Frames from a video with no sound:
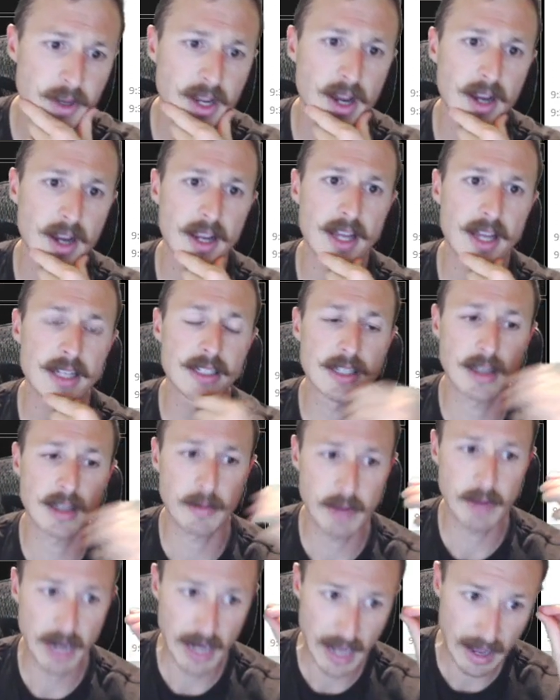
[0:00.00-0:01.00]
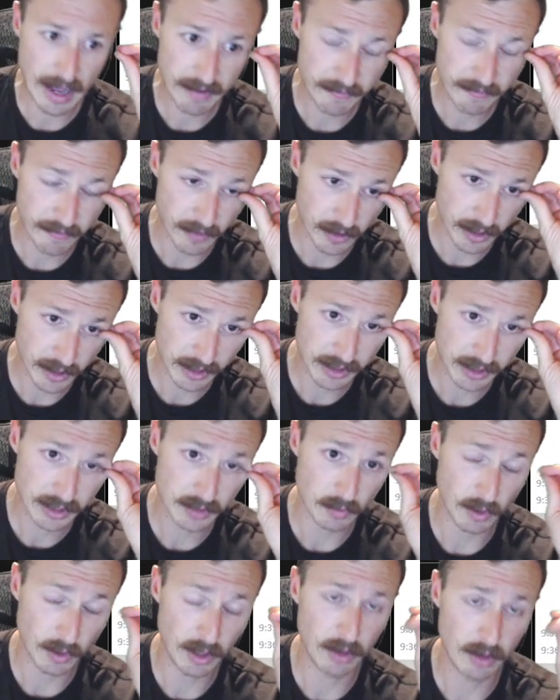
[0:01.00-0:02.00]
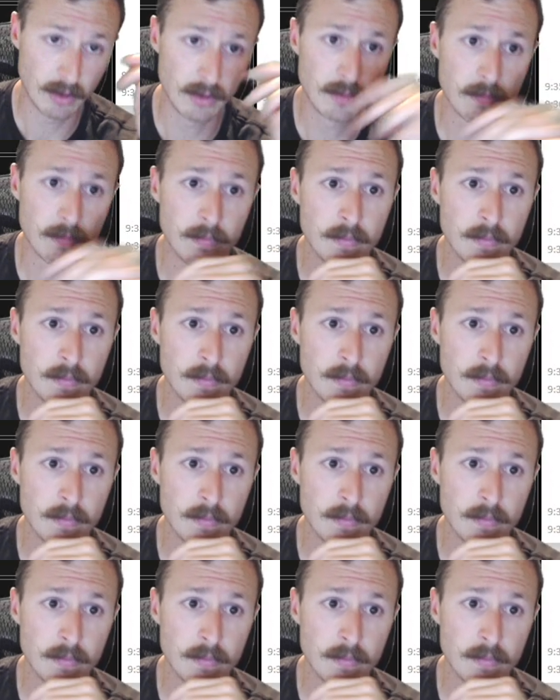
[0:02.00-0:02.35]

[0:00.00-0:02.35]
I guess, I mean, I have Verdict as well.